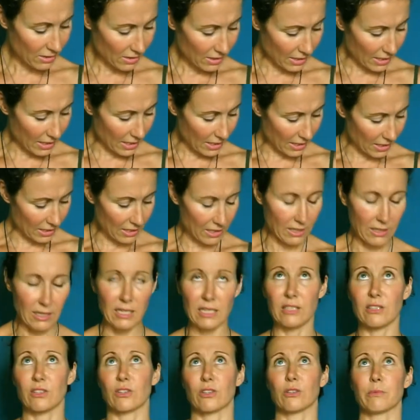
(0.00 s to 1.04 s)

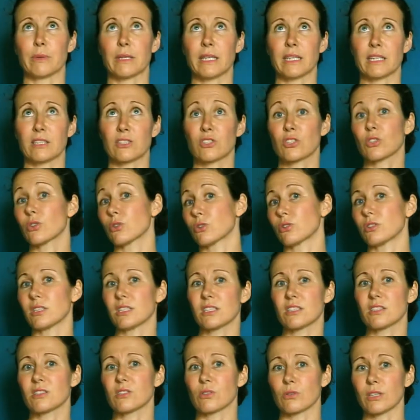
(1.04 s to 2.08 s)
It could be a
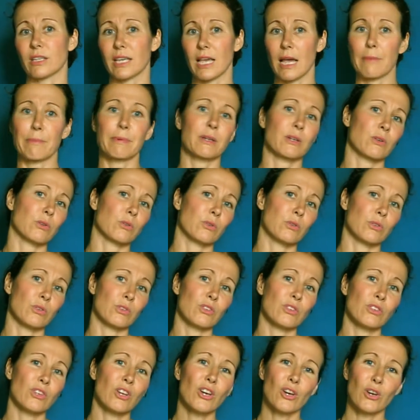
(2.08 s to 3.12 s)
Taurus or a
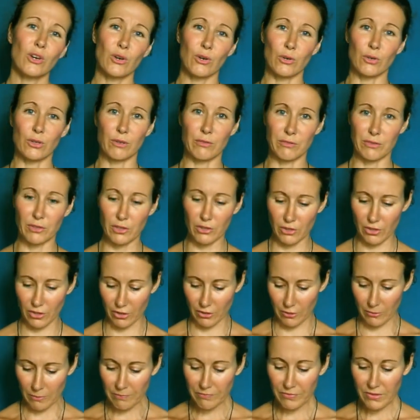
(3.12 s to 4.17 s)
Capricorn or a
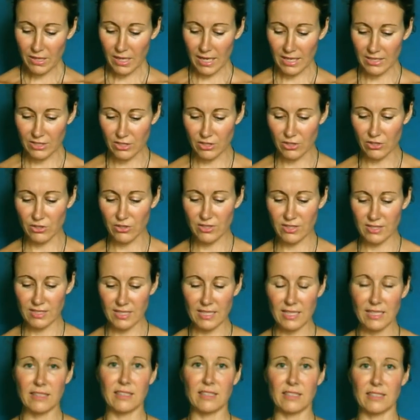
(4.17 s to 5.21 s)
Virgo. I do
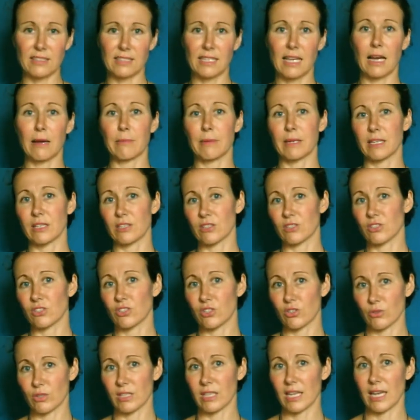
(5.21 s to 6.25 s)
see this coming
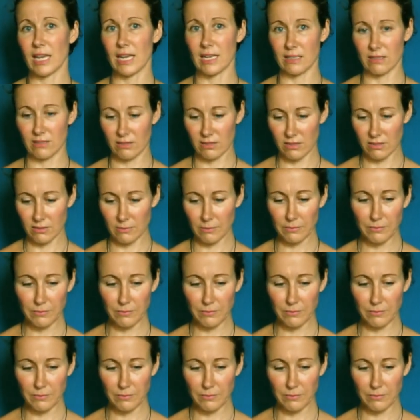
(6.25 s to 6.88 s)
to an end.